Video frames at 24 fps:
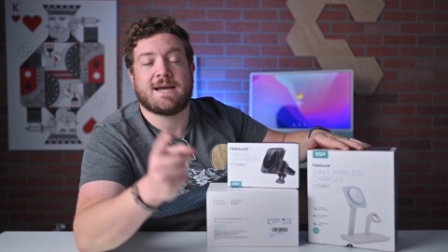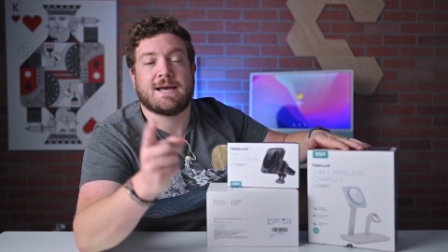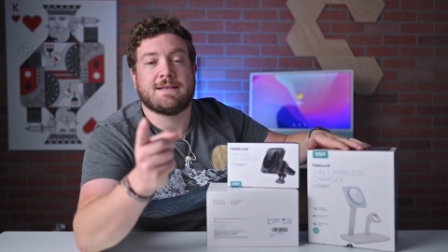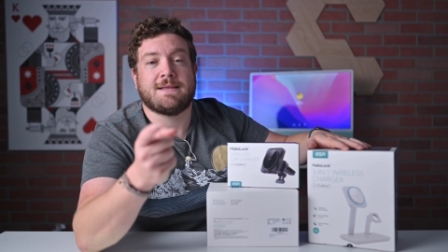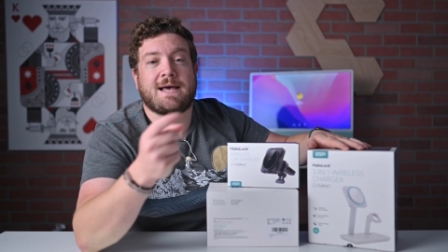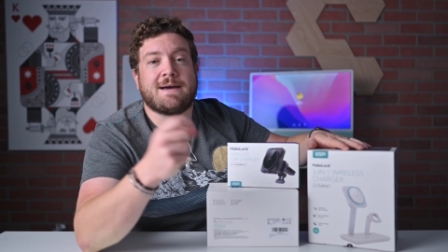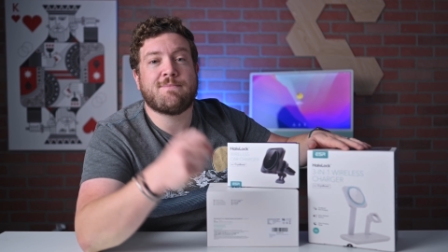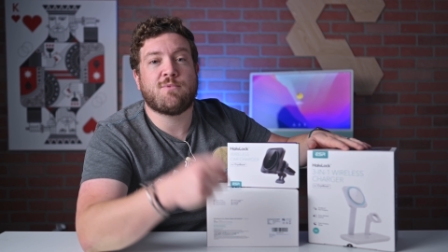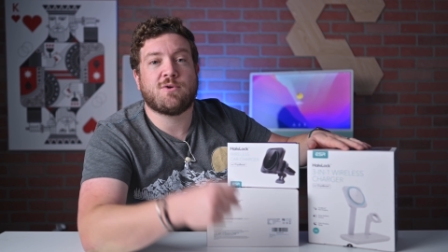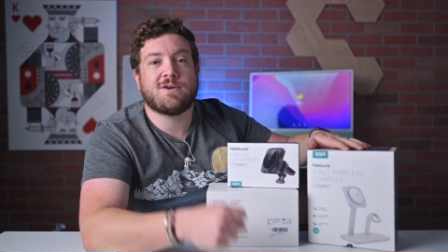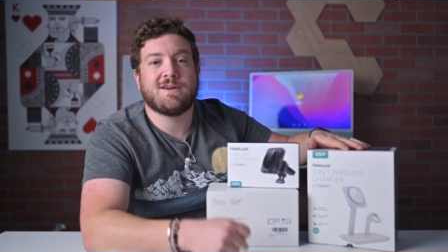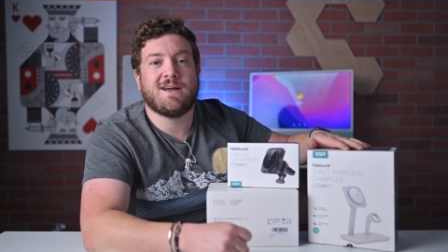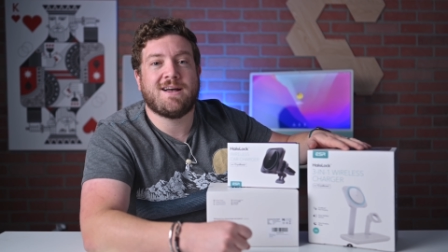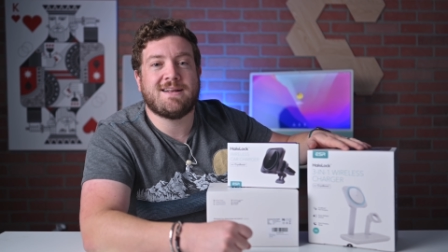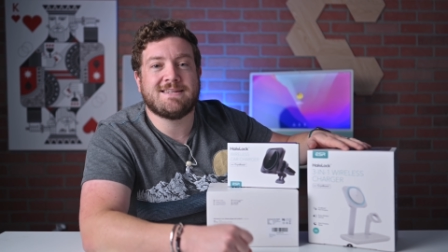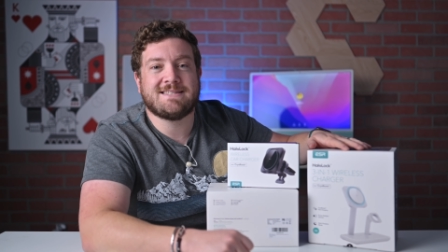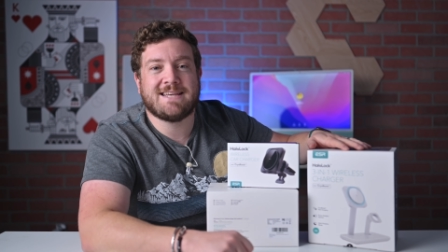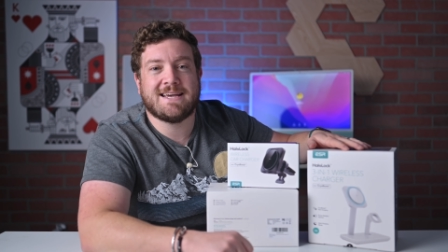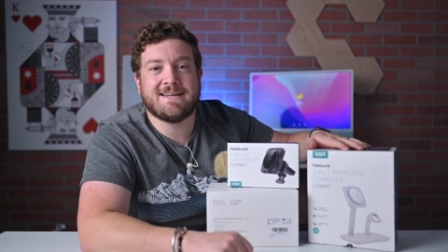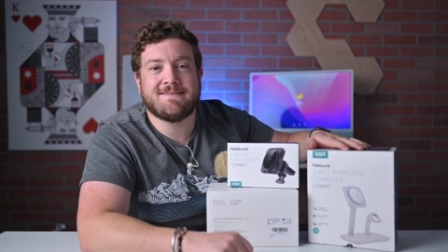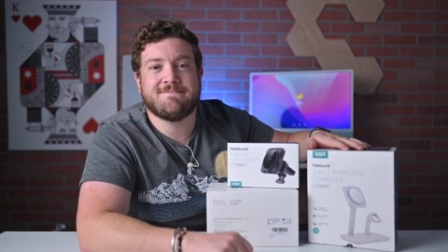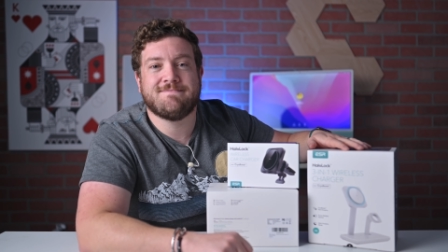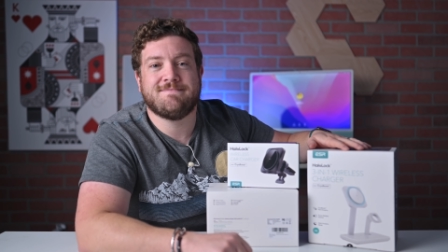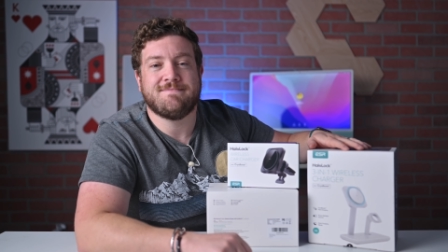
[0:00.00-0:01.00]
got a lot more
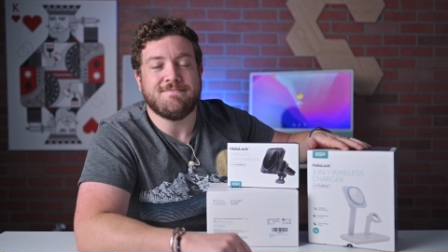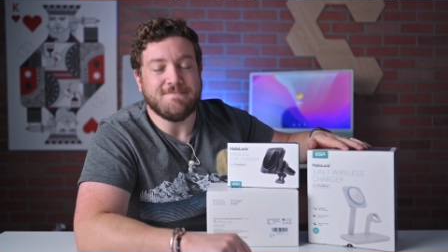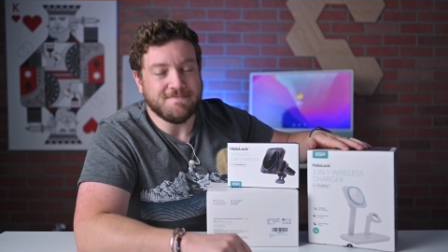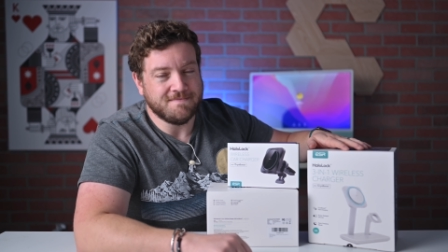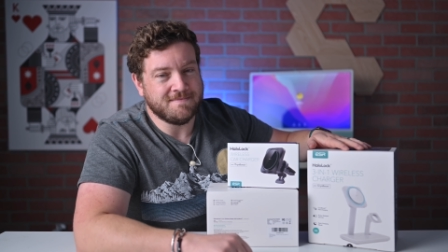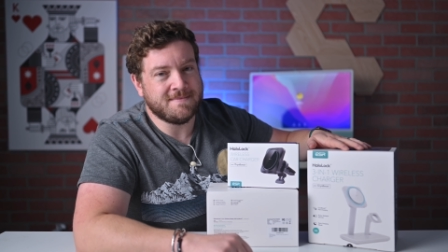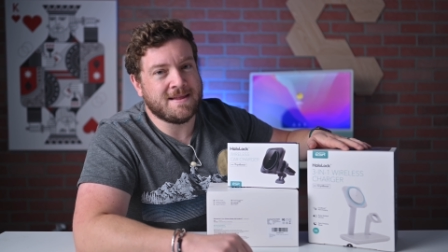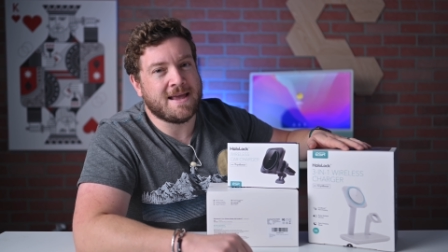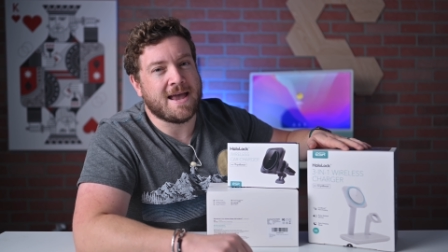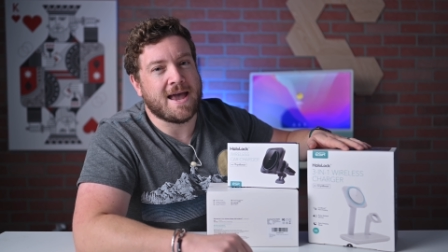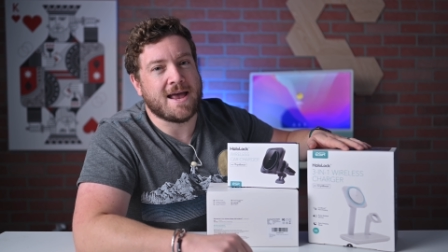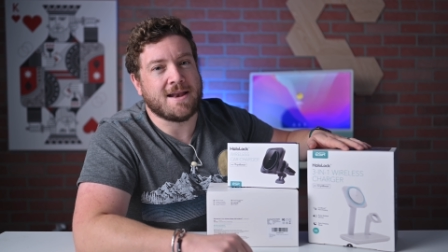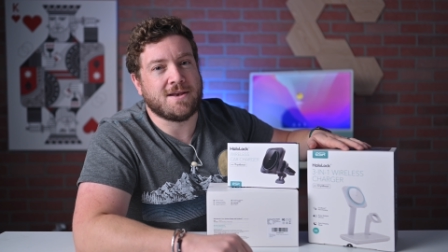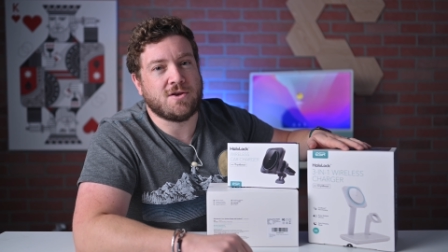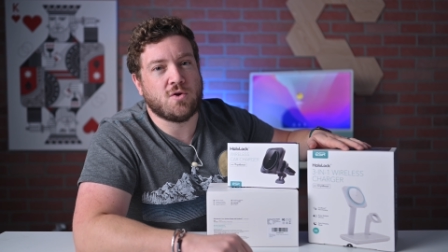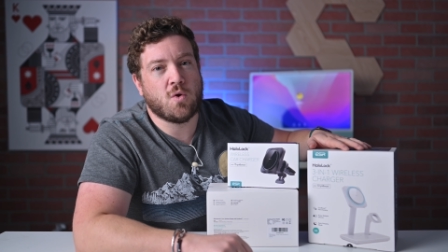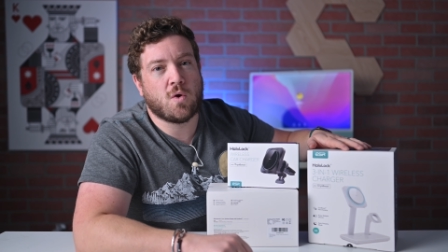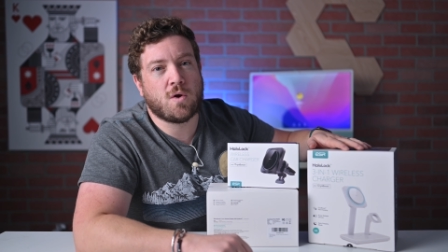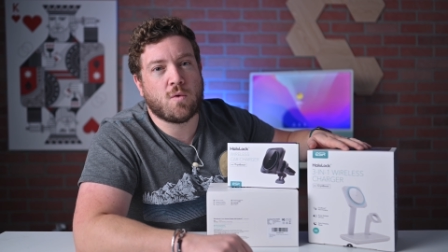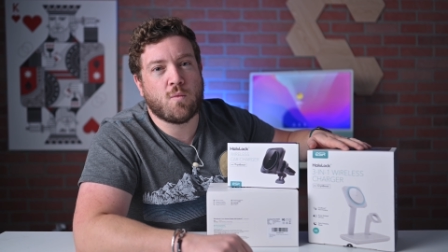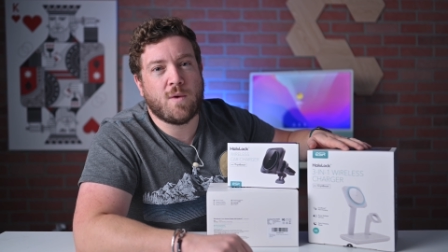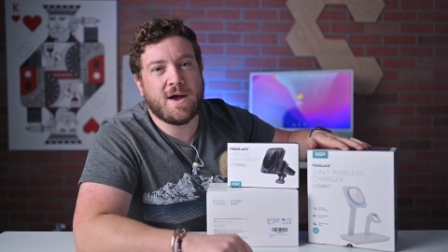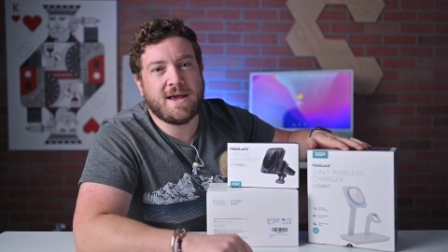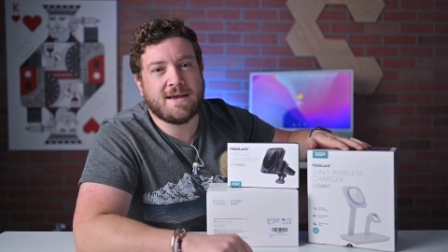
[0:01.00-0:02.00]
content heading
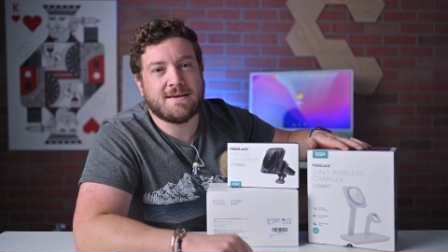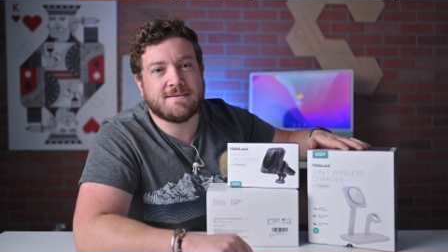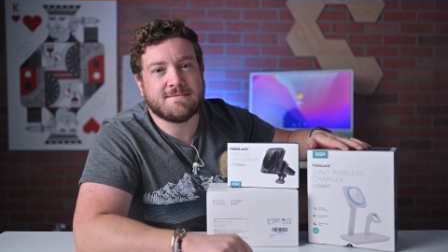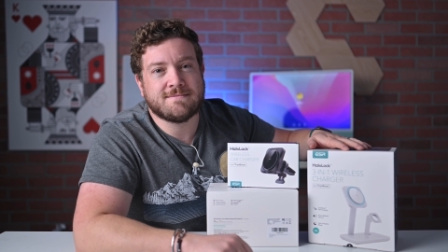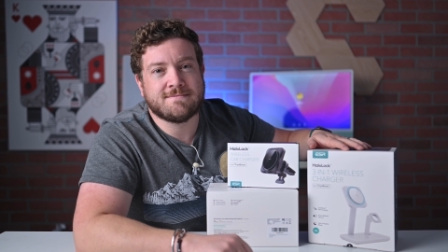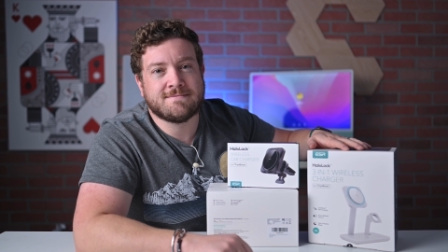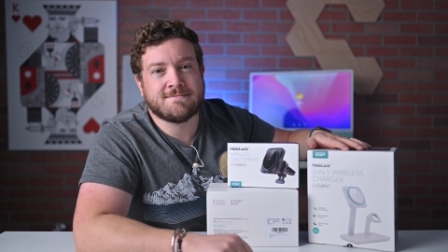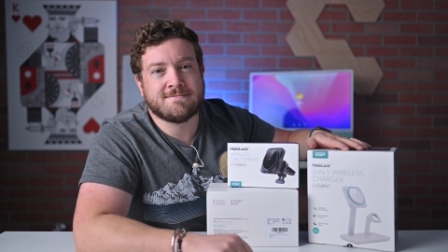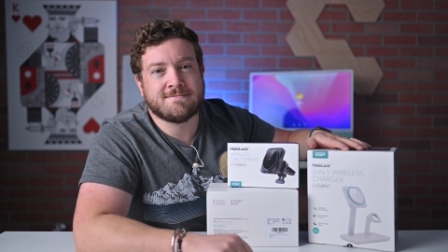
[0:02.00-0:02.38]
your way.